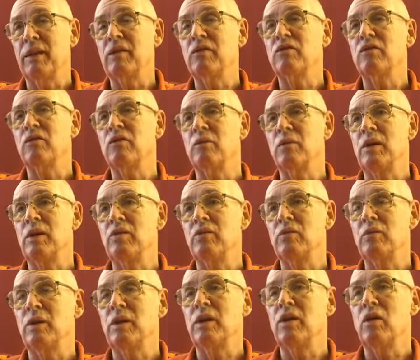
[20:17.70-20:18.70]
the reason
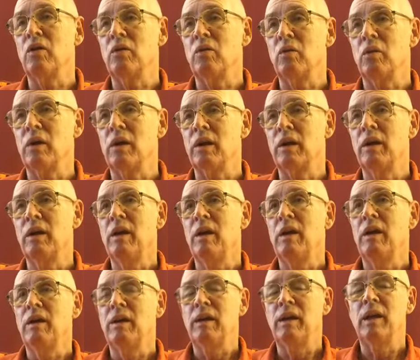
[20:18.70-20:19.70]
we go to work,
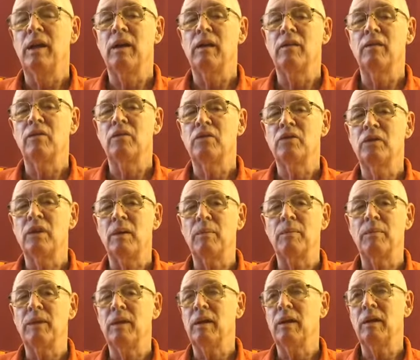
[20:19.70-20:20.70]
then
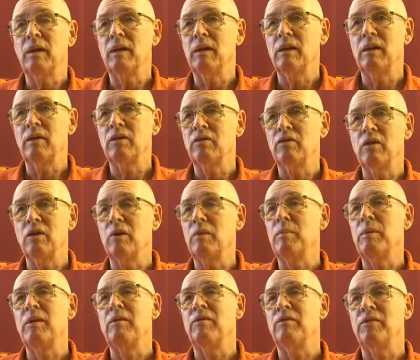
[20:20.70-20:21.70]
something is going to
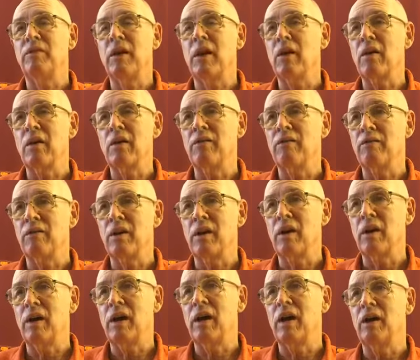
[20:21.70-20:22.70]
be very,
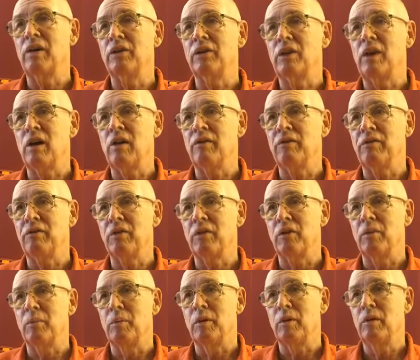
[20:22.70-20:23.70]
very
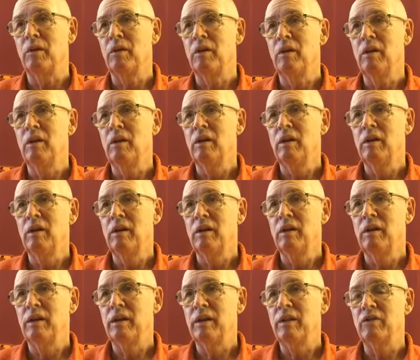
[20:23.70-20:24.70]
uncomfortable.
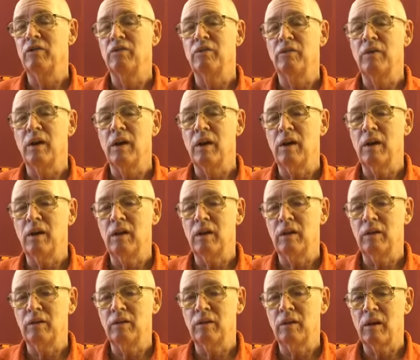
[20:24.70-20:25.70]
It's very
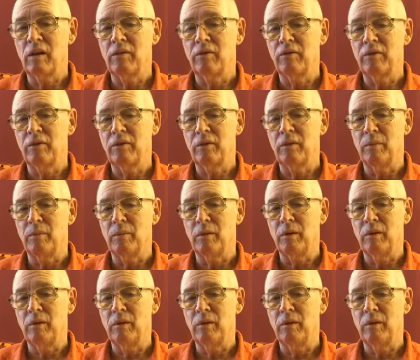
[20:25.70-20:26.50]
uncomfortable.